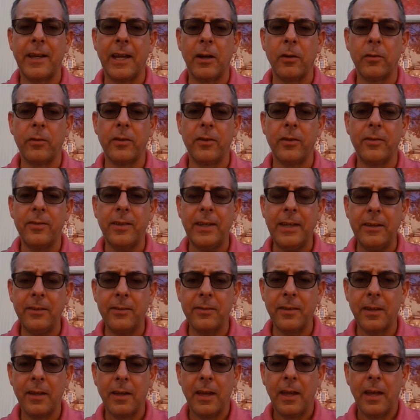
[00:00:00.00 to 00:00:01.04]
now
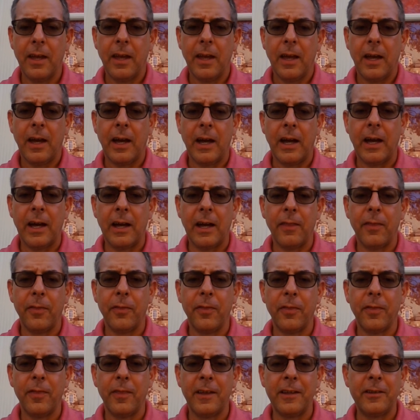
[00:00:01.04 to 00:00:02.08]
deceased,
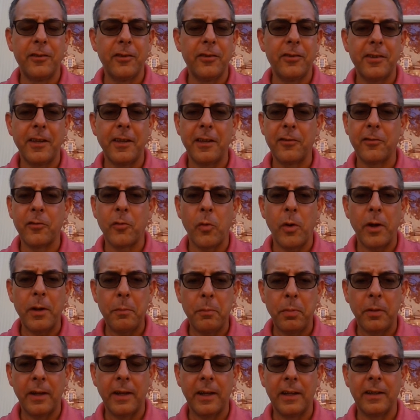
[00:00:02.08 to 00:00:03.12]
it just says
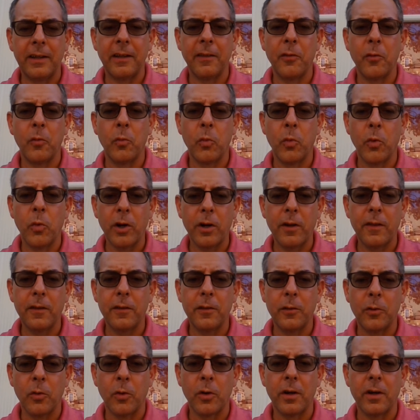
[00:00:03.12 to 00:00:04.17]
quite plainly, the word of
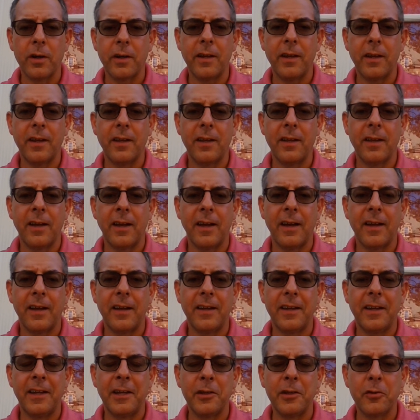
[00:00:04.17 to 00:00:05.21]
the Lord
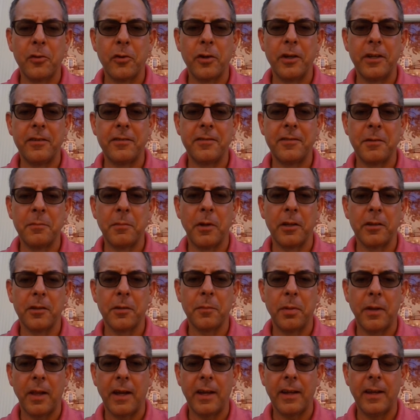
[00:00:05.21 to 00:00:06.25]
increased and
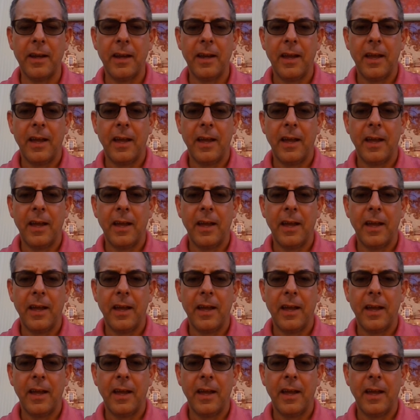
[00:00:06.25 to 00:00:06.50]
multiplied.